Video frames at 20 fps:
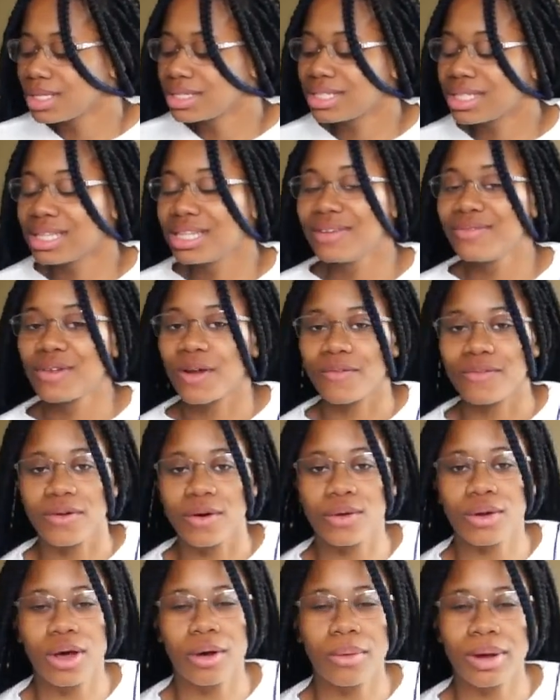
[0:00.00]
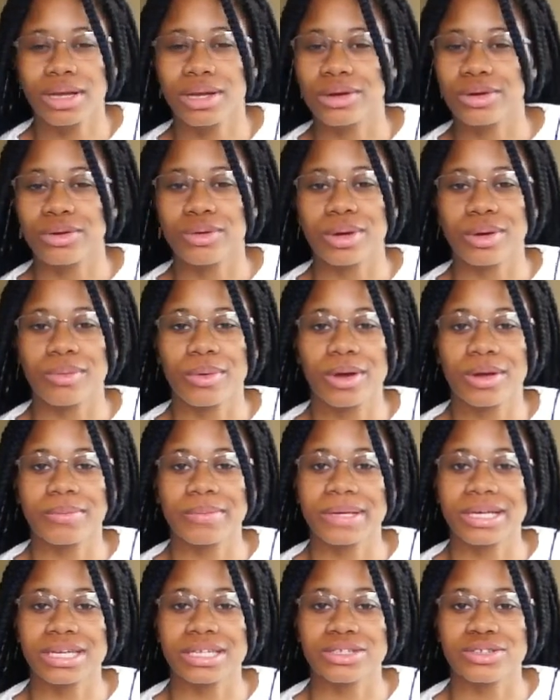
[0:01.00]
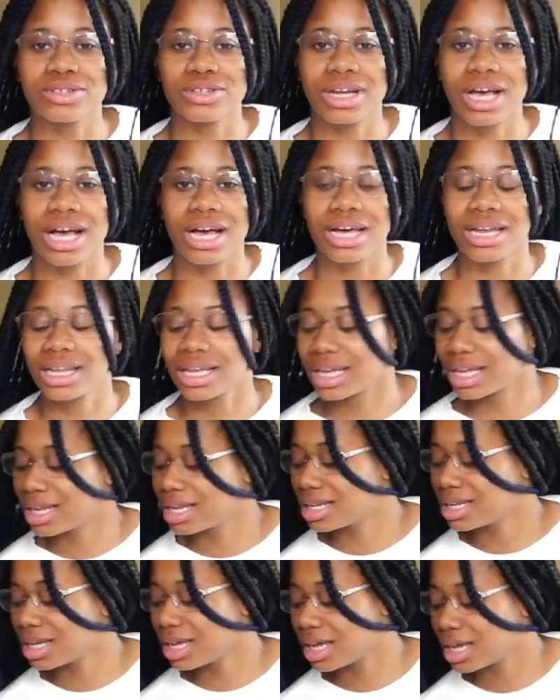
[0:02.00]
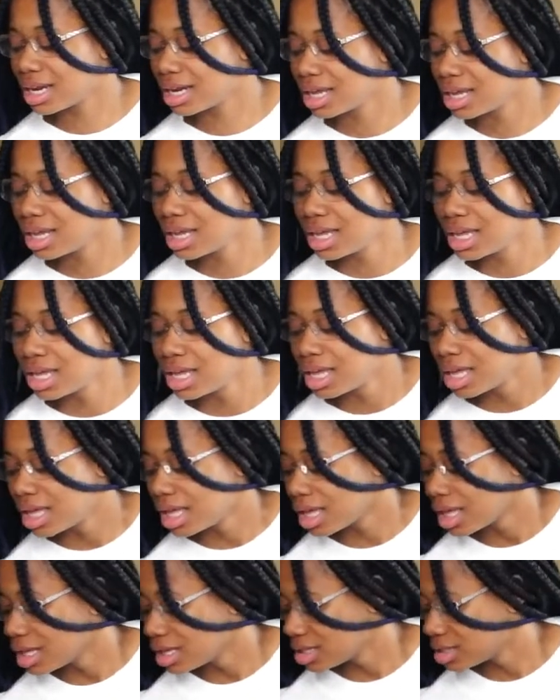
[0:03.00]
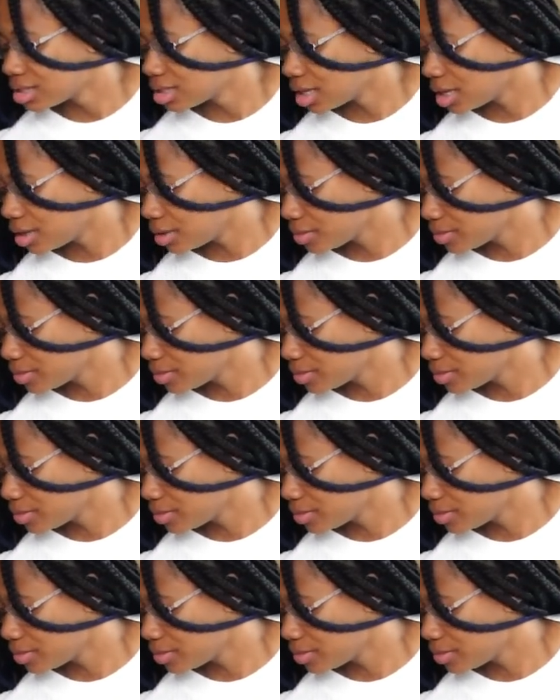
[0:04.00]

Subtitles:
leave your phone on while you're doing work because you're not going to get it done. So,